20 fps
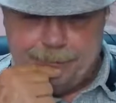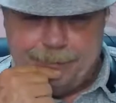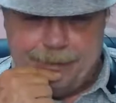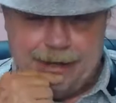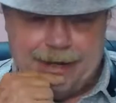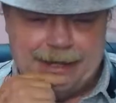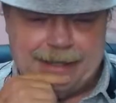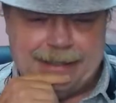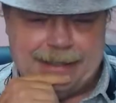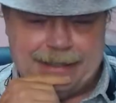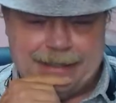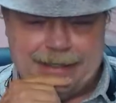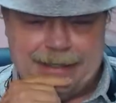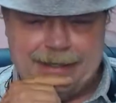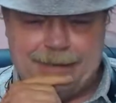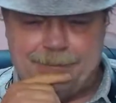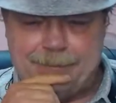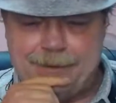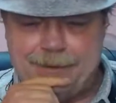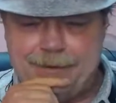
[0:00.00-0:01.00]
pocket
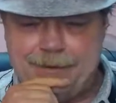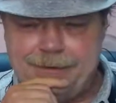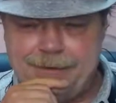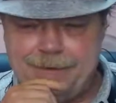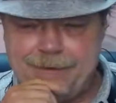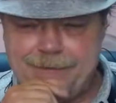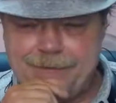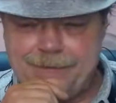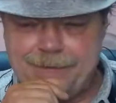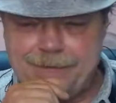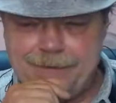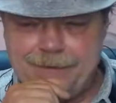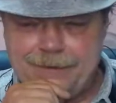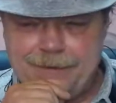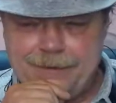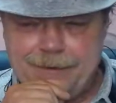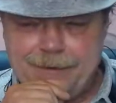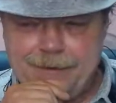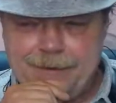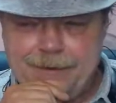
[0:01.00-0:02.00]
camera,
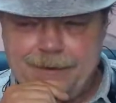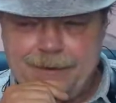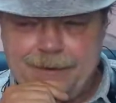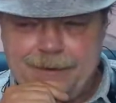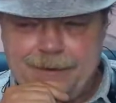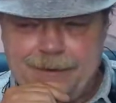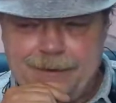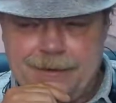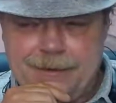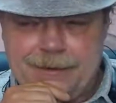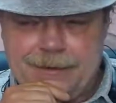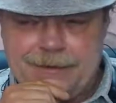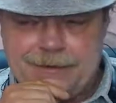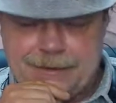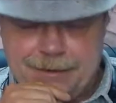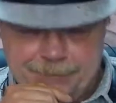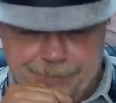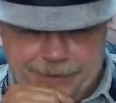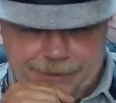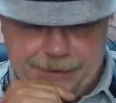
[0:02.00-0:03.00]

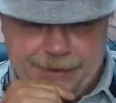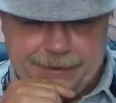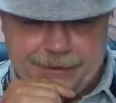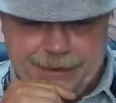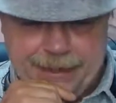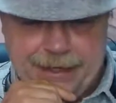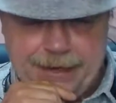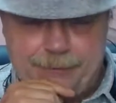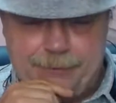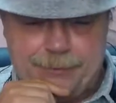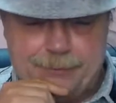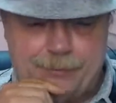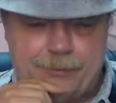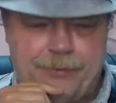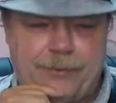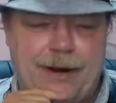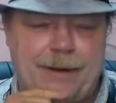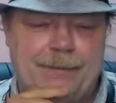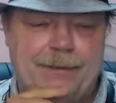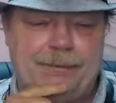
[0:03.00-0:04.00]
something like that would
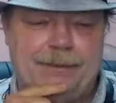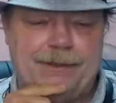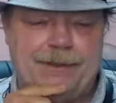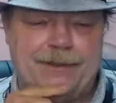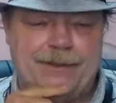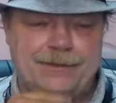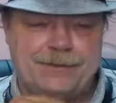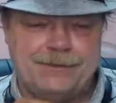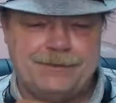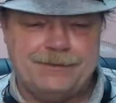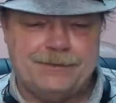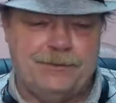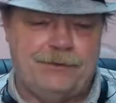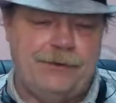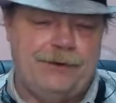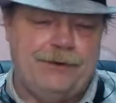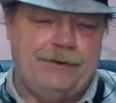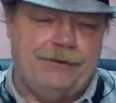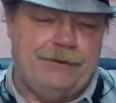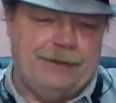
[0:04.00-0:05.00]
probably
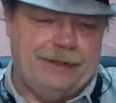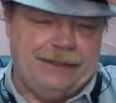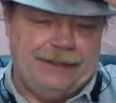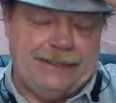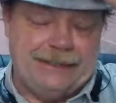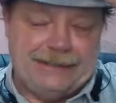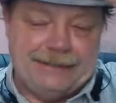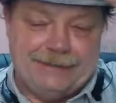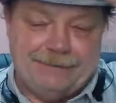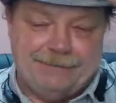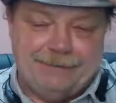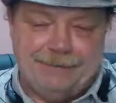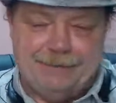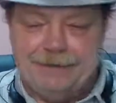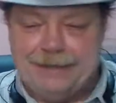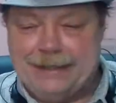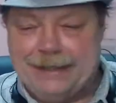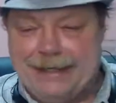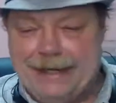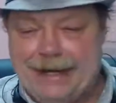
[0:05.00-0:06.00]
destroy or at least
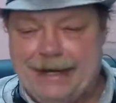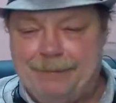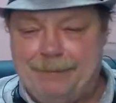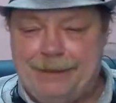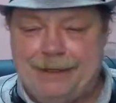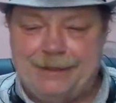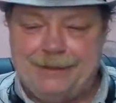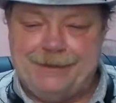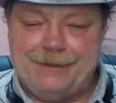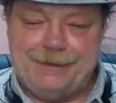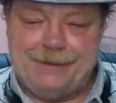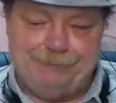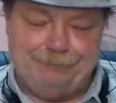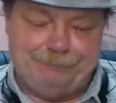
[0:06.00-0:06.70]
severely damage.